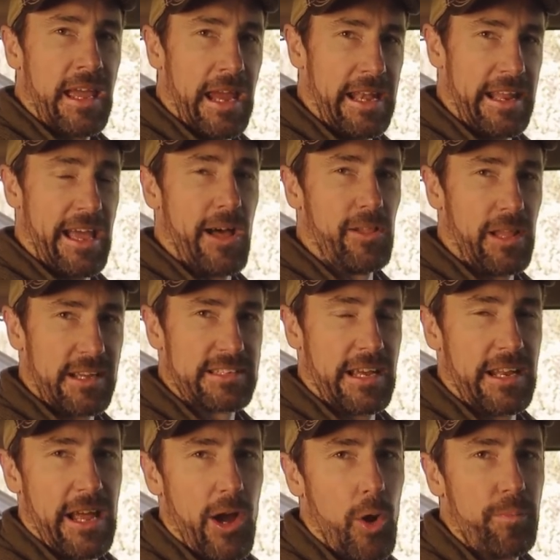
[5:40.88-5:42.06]
anyhow, like I
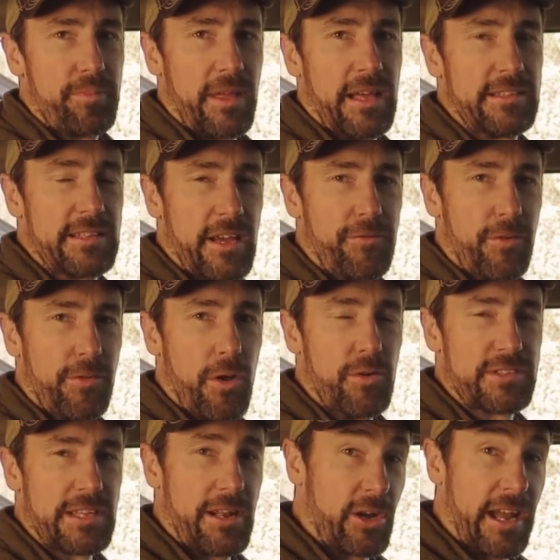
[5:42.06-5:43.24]
said, I hope that uh, for
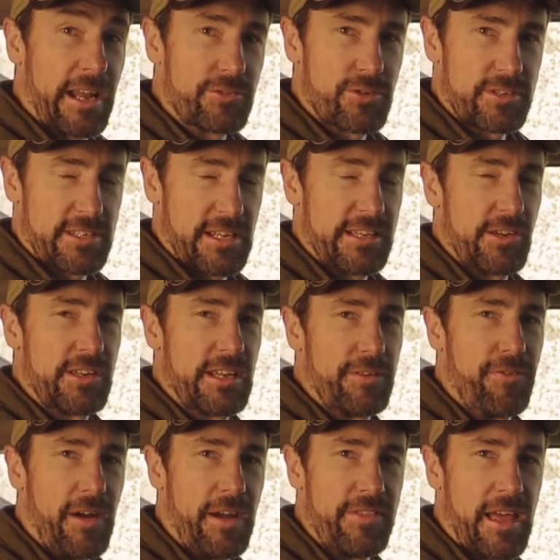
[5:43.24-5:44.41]
those that are interested, you did
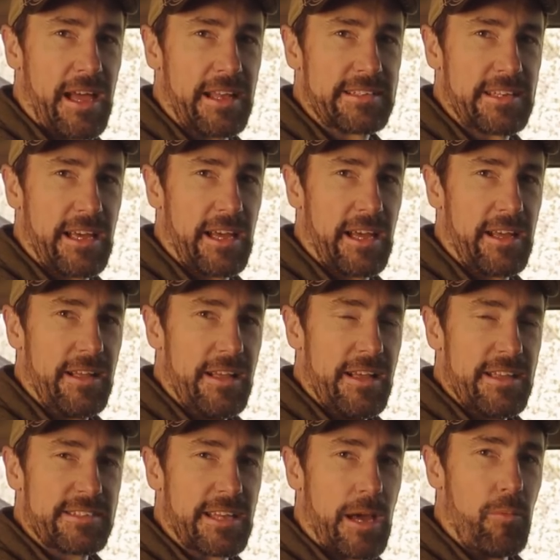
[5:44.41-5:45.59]
find that uh,
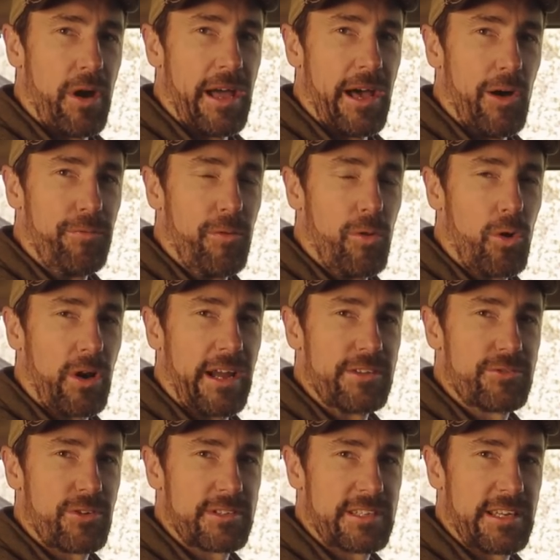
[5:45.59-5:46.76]
somewhat helpful or
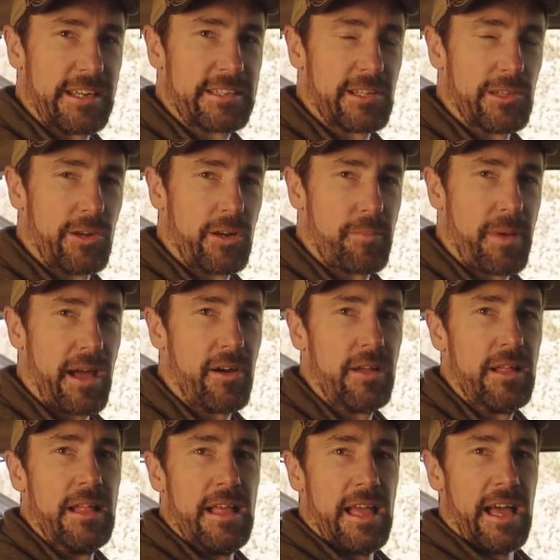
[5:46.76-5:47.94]
interesting to learn about.
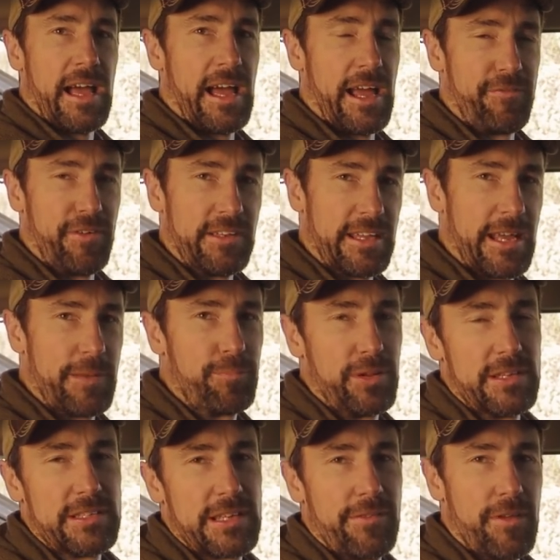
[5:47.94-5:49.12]
Uh, if you did,
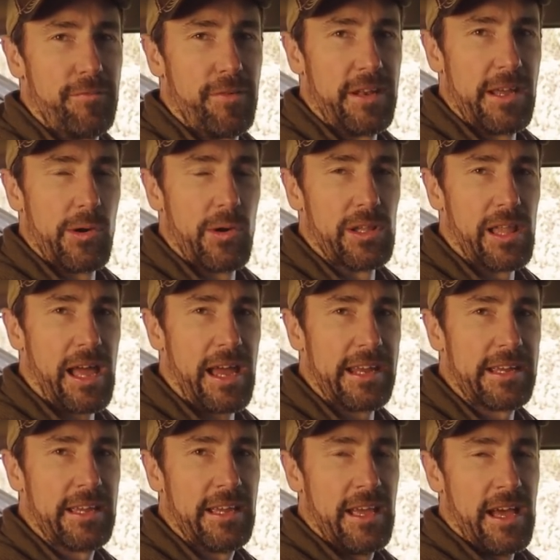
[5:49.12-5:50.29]
please give the video a
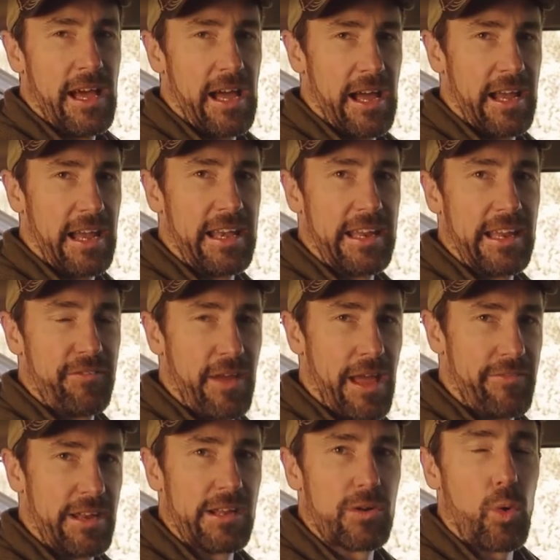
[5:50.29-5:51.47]
like. Uh, any, if you
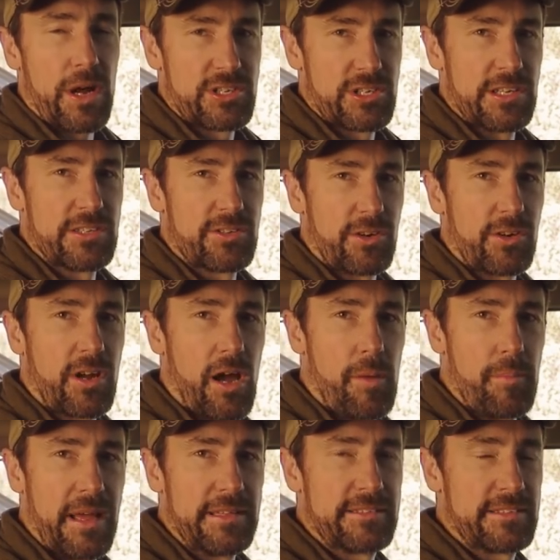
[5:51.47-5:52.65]
have any questions or
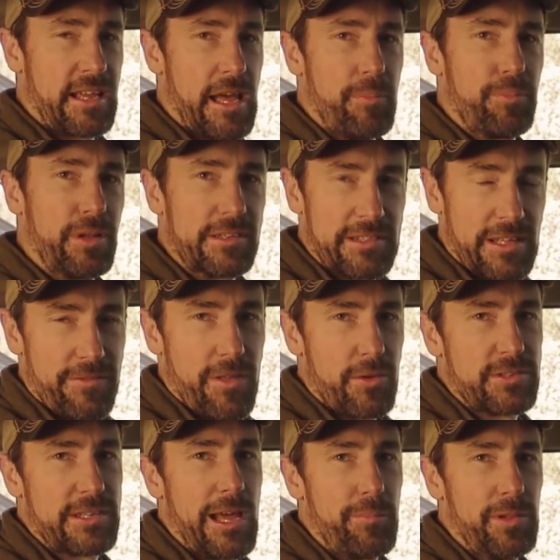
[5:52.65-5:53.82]
comments, uh, please leave
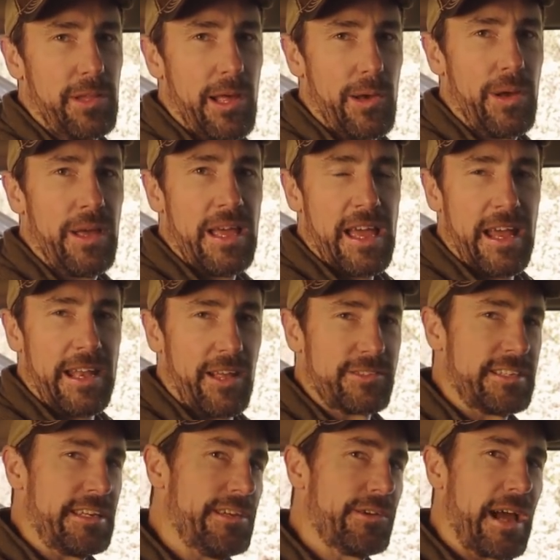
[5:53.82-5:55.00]
those down below, and I'll
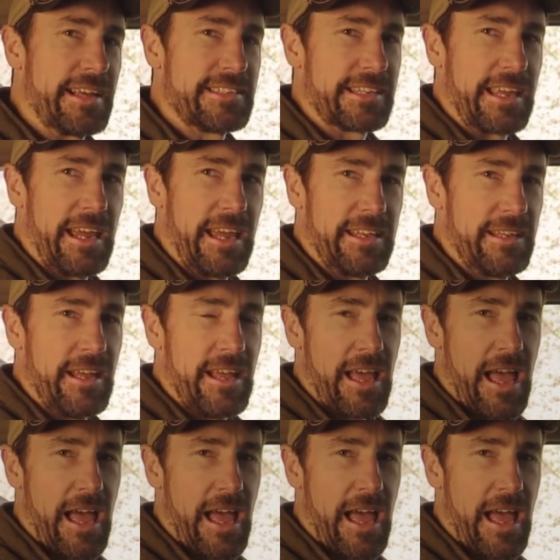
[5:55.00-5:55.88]
see you guys again